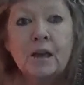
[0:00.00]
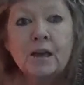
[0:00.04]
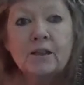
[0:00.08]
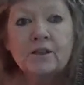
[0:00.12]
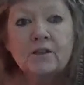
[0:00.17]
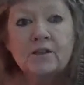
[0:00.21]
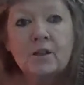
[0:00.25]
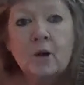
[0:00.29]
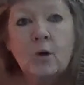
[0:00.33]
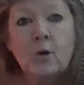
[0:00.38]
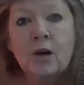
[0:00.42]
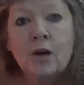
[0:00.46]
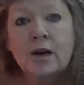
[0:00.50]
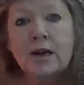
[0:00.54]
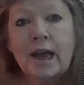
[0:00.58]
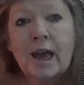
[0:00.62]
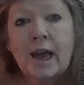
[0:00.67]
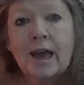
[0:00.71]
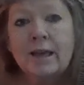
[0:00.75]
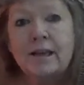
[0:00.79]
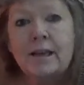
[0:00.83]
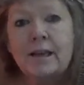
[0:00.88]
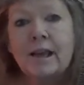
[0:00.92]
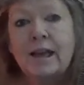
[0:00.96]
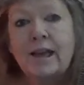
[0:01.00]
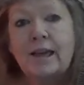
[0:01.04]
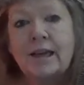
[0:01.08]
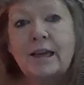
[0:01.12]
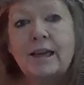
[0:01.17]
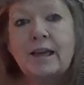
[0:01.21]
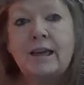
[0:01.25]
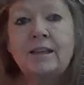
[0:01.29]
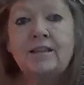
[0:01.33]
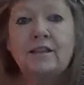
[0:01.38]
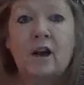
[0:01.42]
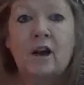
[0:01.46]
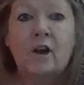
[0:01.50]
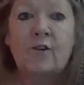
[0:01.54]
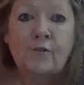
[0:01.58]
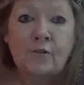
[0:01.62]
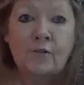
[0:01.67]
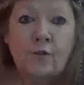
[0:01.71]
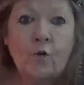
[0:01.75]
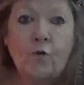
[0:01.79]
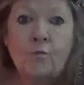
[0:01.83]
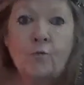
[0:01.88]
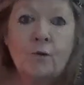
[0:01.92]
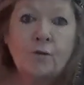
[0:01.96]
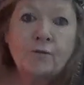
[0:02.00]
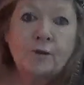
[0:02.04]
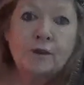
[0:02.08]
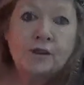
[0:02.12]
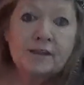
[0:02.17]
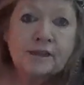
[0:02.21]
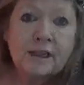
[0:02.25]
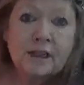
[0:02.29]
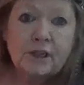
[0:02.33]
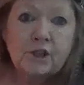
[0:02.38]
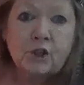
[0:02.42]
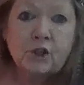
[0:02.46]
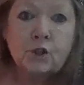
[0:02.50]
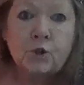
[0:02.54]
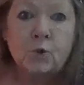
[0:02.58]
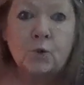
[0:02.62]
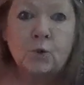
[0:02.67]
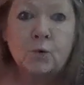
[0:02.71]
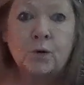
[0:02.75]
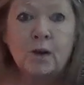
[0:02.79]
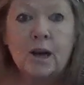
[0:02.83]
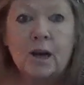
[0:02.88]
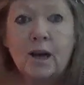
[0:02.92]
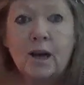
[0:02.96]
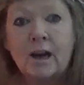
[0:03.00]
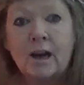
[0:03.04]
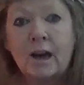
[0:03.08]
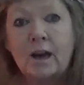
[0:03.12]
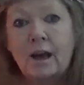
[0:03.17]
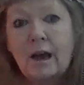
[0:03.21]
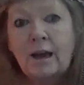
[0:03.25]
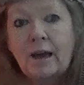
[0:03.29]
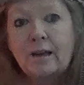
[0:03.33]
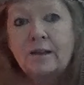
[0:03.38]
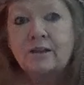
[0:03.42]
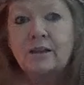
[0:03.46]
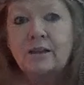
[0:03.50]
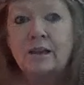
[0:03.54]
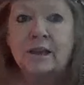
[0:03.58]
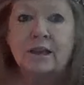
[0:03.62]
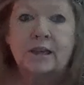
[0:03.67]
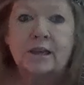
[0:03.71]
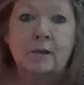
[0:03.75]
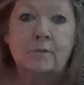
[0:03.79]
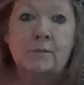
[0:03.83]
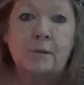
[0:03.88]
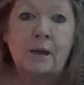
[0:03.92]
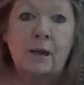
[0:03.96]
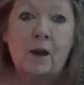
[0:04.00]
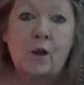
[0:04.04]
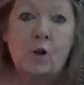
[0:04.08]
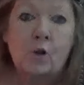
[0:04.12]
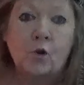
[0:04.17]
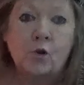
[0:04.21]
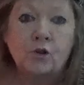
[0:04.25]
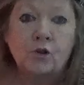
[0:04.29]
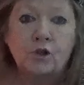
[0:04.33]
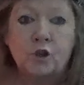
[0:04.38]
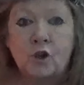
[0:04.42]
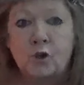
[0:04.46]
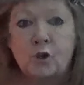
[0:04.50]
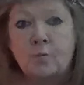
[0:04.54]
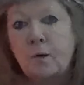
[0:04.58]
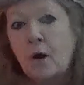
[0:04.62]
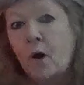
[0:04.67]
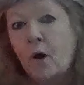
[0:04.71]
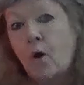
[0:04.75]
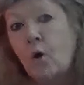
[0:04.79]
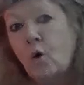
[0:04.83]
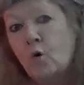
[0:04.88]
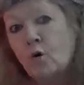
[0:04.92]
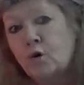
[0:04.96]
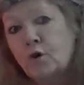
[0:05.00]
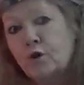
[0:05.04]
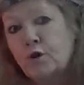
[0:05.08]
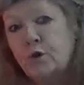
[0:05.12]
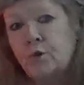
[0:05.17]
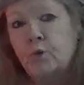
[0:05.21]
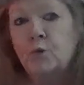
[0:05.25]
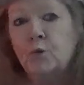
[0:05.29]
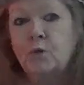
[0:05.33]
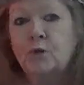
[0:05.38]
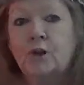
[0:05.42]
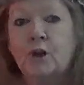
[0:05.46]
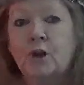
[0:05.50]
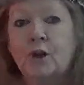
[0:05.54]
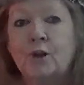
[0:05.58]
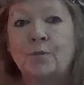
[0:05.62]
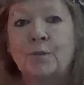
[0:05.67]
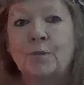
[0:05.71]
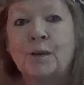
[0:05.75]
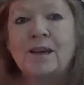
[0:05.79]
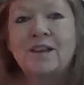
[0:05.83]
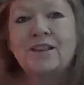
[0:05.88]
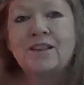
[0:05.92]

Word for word: So again, it is a form of a sigil and it can be long term or short term.